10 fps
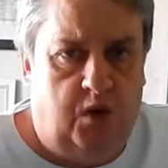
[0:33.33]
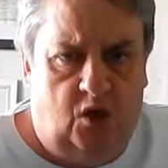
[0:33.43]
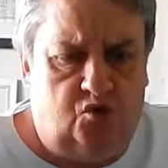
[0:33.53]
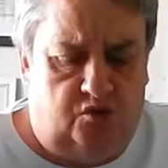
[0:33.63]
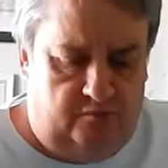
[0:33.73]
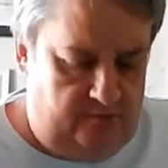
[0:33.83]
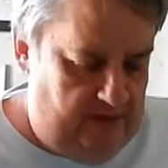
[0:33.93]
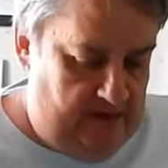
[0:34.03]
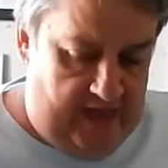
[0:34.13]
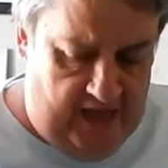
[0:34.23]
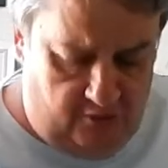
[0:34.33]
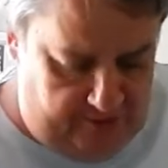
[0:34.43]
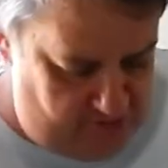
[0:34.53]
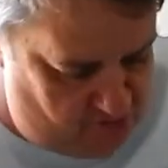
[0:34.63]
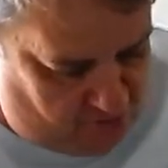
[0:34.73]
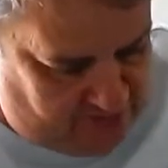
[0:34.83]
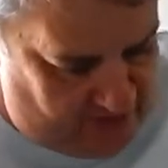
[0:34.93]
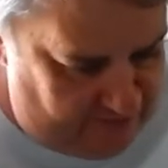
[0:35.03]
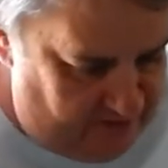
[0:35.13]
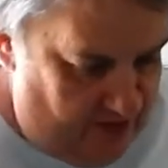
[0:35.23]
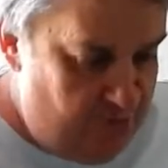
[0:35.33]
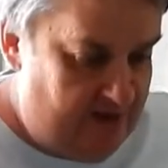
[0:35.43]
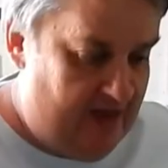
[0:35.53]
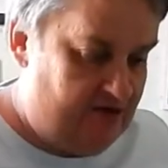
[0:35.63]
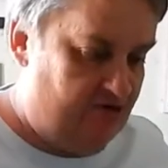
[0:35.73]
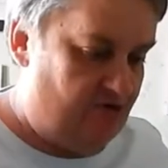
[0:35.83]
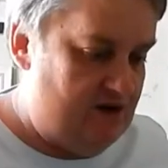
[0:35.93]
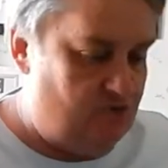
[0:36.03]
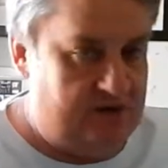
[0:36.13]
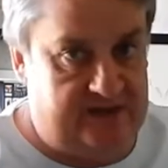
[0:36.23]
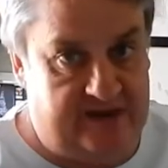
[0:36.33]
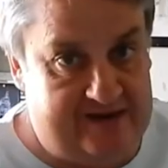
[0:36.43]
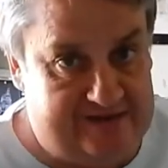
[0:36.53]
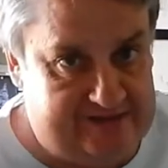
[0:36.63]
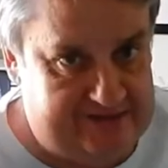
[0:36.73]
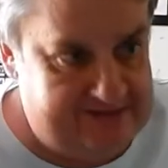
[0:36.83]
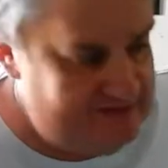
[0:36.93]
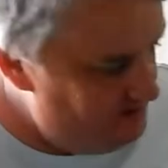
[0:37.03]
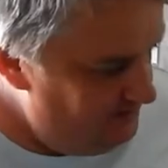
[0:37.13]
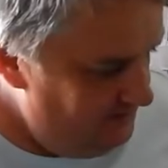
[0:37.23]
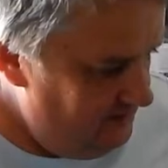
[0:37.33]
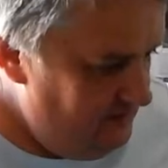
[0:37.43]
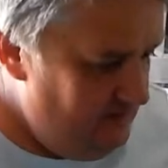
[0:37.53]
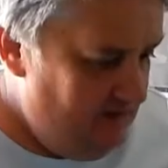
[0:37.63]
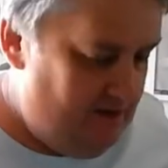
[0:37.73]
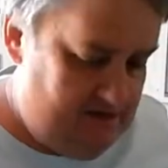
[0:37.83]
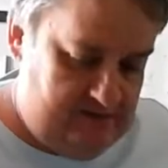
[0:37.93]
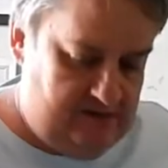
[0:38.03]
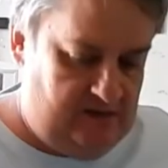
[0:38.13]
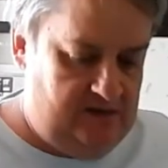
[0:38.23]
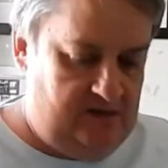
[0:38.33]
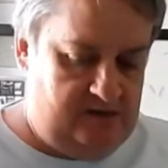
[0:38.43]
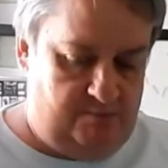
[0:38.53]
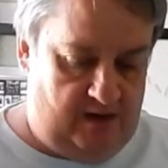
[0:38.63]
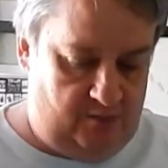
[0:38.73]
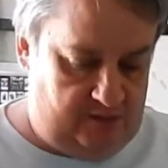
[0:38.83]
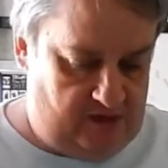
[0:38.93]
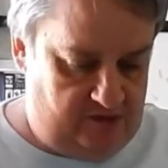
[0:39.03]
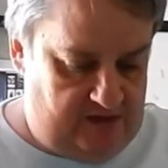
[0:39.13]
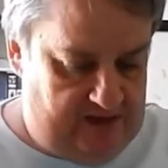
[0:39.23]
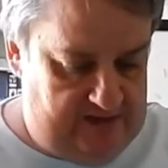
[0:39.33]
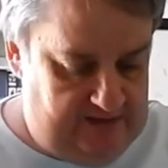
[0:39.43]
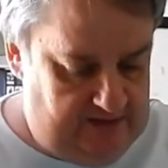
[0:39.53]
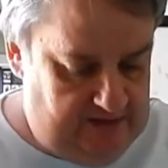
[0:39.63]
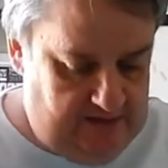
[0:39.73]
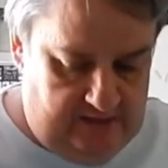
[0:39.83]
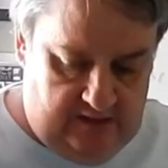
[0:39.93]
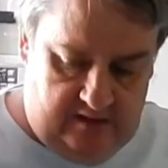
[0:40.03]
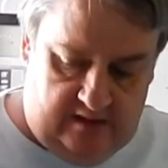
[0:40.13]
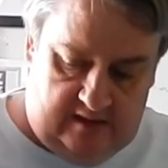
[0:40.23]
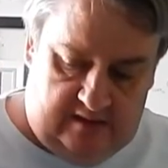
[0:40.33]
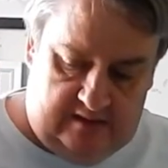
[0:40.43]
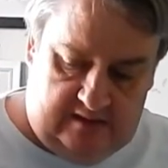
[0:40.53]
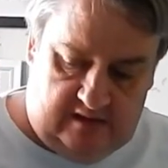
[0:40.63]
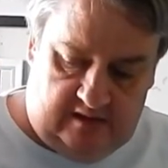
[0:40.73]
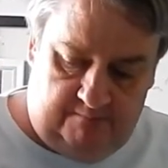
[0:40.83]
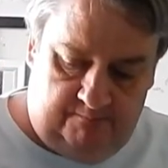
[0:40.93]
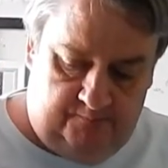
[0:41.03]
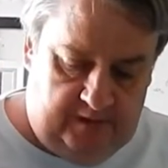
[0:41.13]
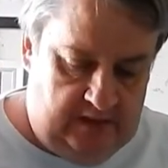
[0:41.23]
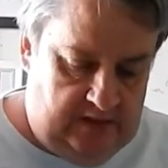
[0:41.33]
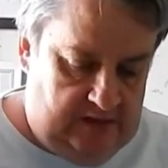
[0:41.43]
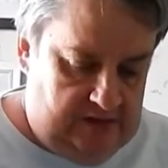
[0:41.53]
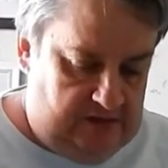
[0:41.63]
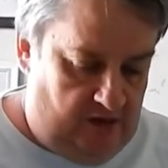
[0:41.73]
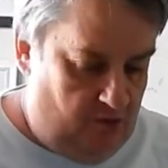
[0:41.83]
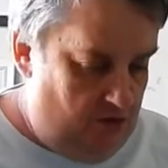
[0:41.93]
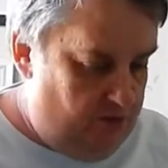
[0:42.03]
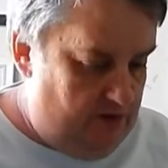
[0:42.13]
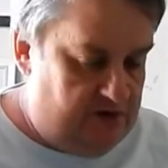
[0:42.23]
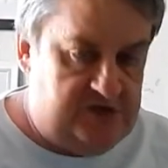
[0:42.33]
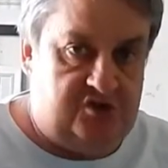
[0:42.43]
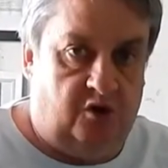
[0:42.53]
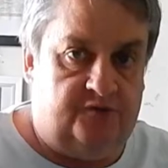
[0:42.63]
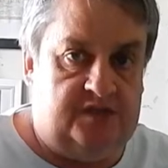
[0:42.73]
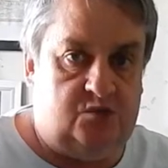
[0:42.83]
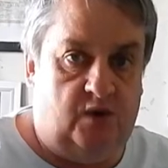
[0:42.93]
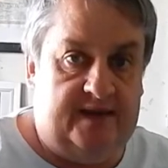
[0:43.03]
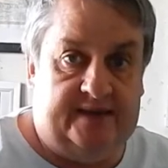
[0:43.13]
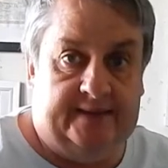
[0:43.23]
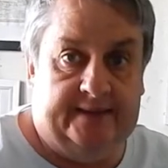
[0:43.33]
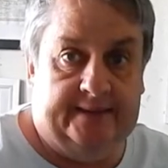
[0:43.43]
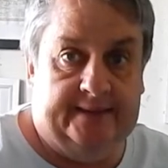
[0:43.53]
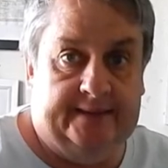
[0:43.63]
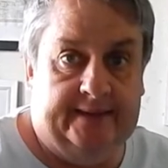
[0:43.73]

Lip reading: Welcome, and how are you all going? I hope you had a great weekend. And yes, mine was okay. And so what have we got in store for this week?